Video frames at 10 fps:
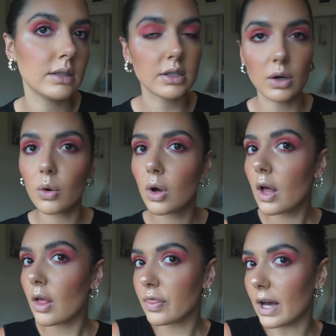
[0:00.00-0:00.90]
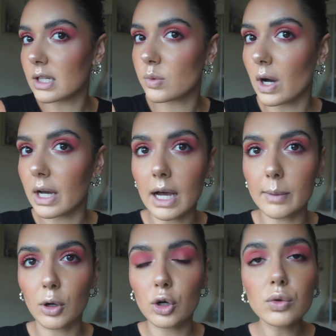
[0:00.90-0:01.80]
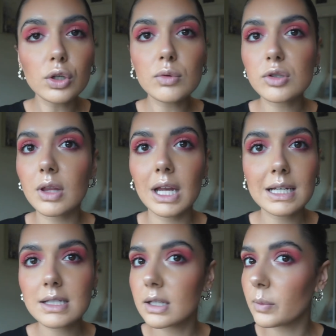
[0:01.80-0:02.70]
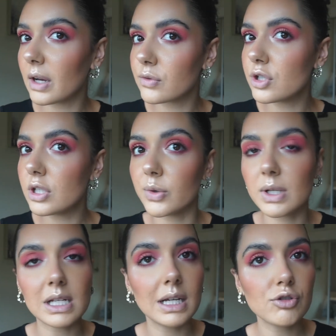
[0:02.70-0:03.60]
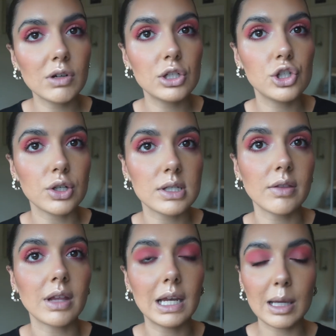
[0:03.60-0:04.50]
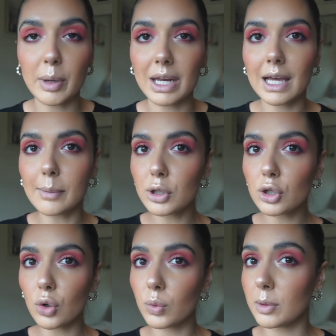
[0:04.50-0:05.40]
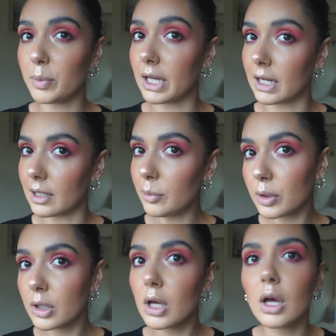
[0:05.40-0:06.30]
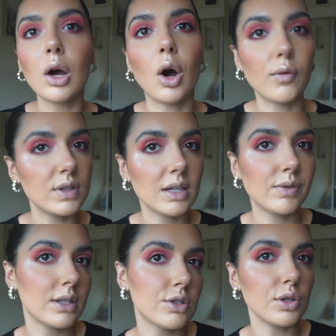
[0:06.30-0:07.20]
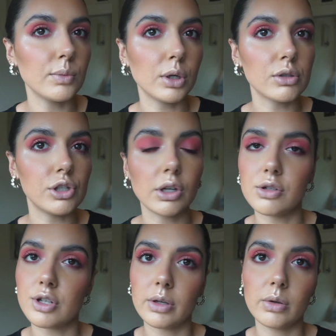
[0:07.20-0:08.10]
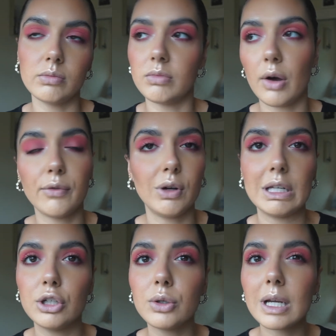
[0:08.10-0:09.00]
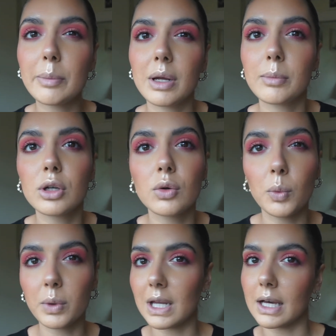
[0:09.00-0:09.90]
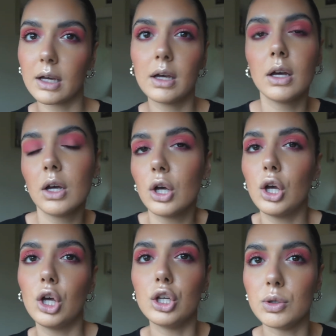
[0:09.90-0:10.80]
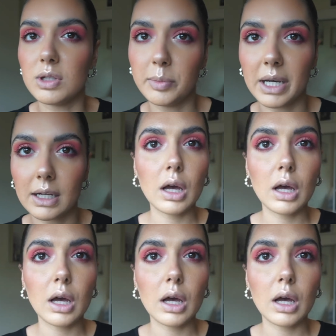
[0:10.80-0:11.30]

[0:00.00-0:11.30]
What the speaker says: So that is why I'm not going to. So the last thing we have to do is literally just the lip, and I am going to go with a pink lip. Obviously if that's too much you can do a fully nude lip, but I'm going to go in with like a nudie pink.